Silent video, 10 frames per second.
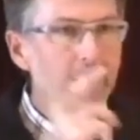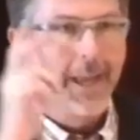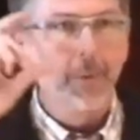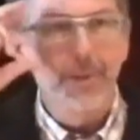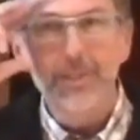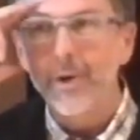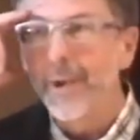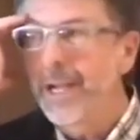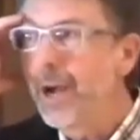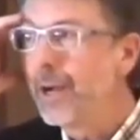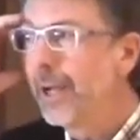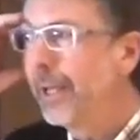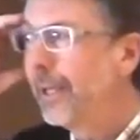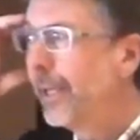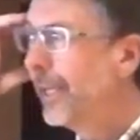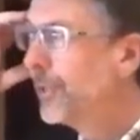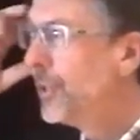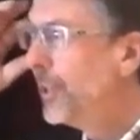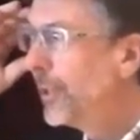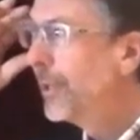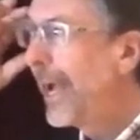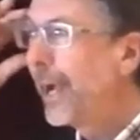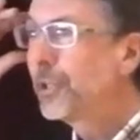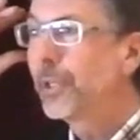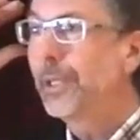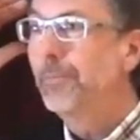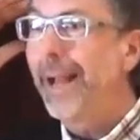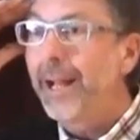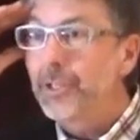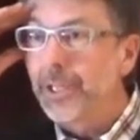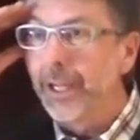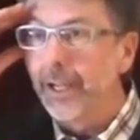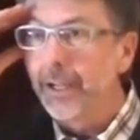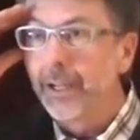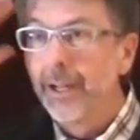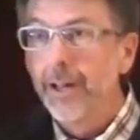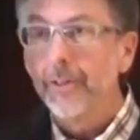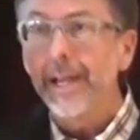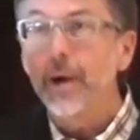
And what's going on is you're actually imagining the